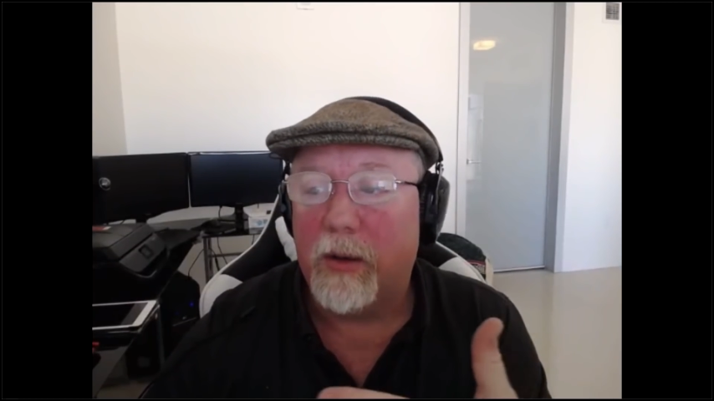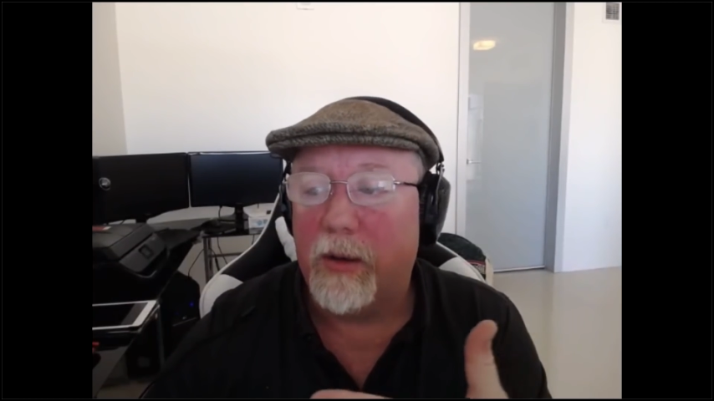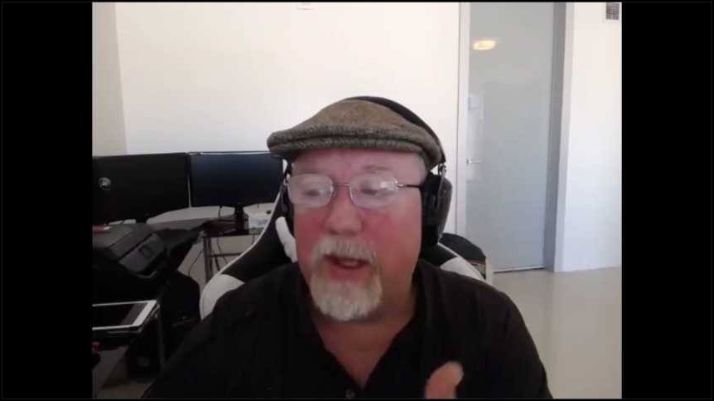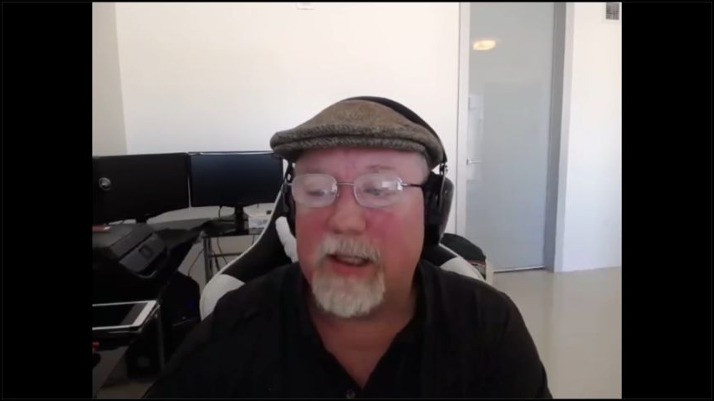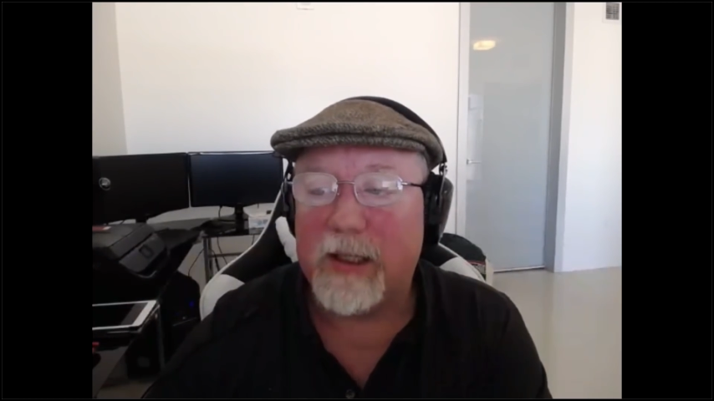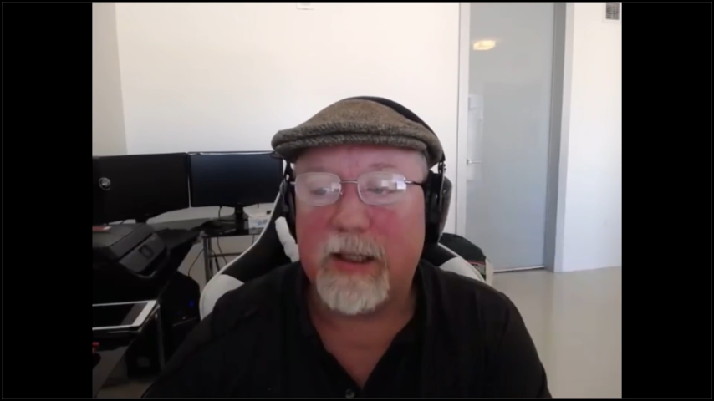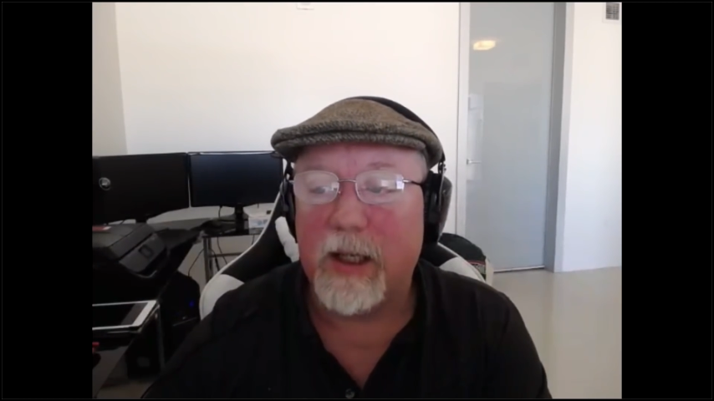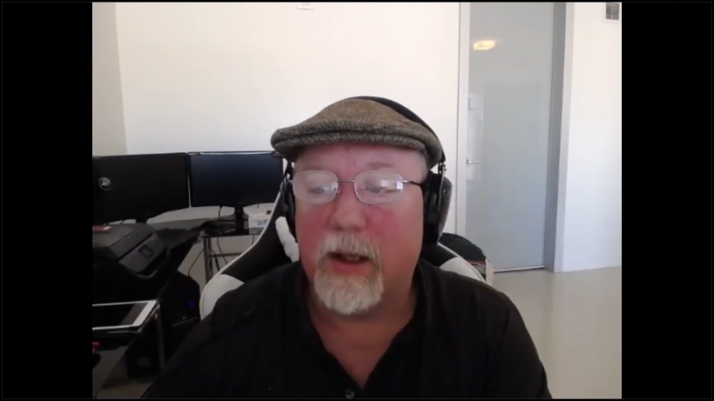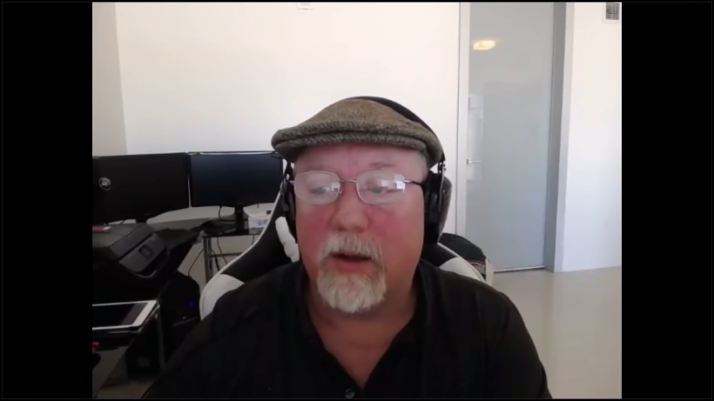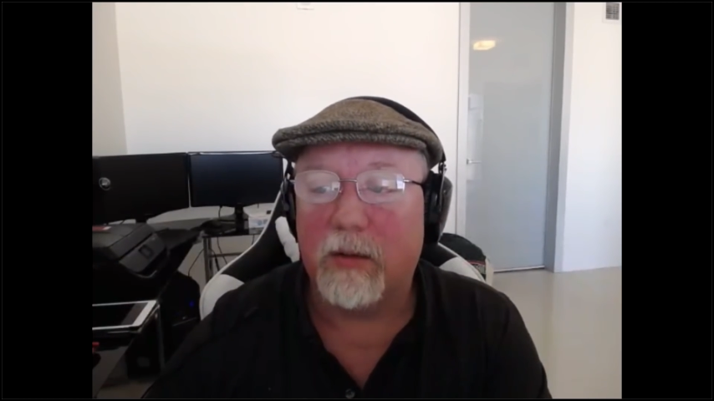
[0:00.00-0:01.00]
this is
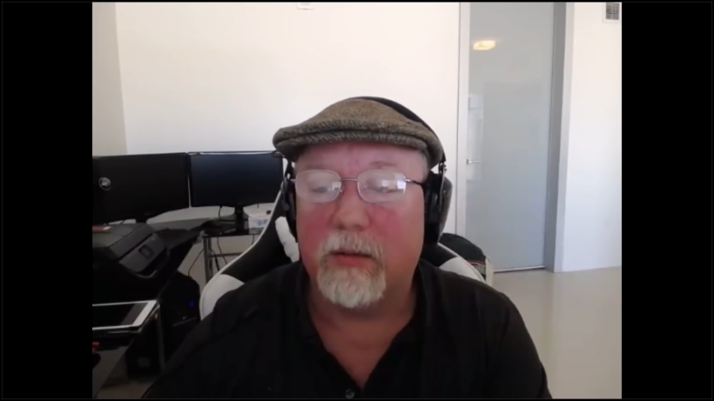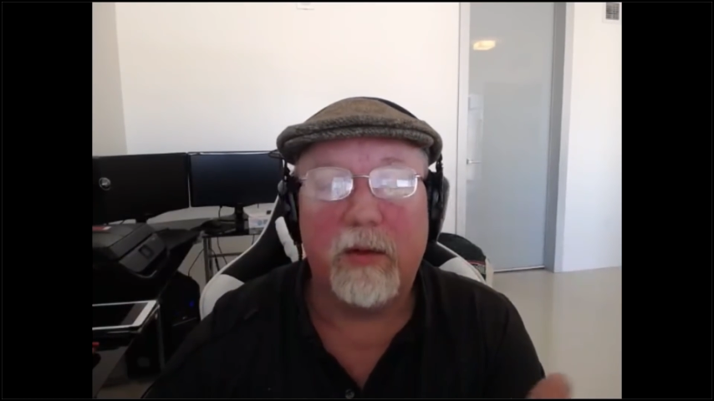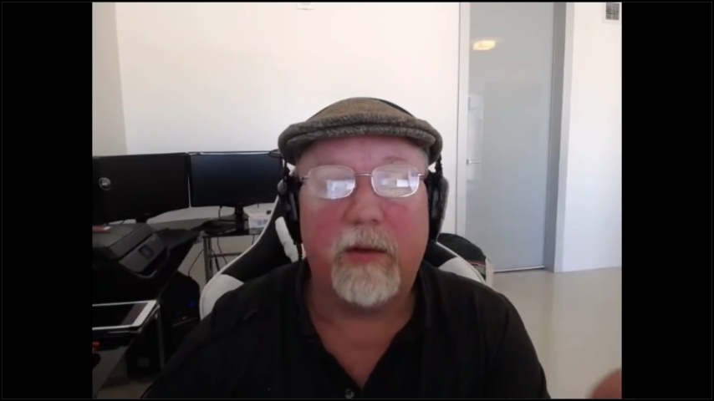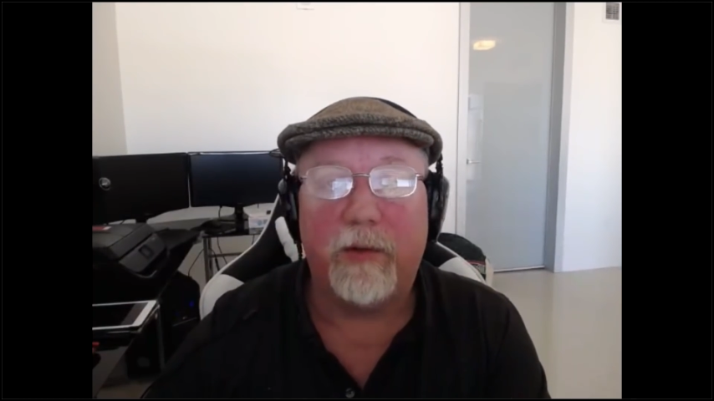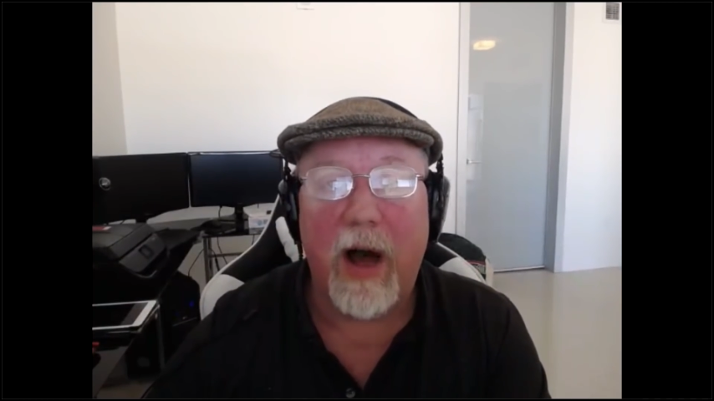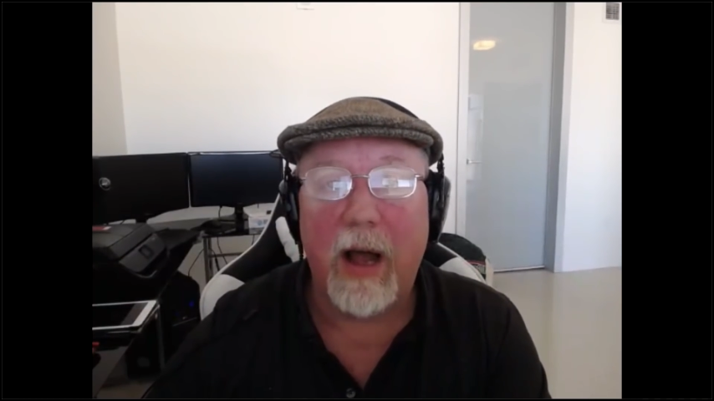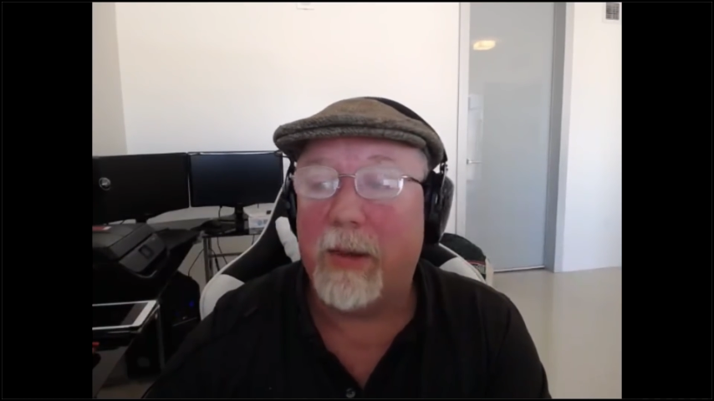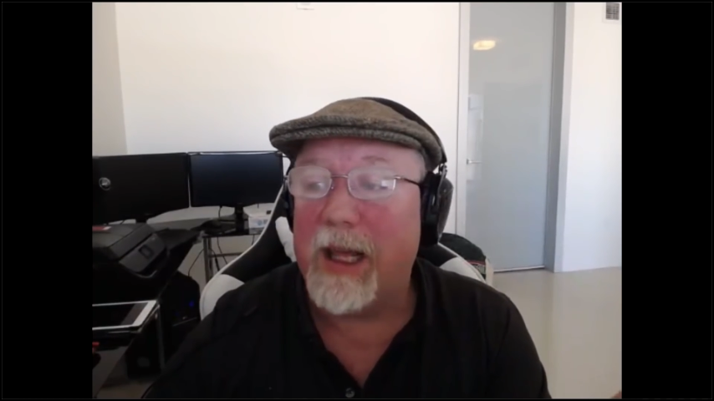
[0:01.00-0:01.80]
still fine.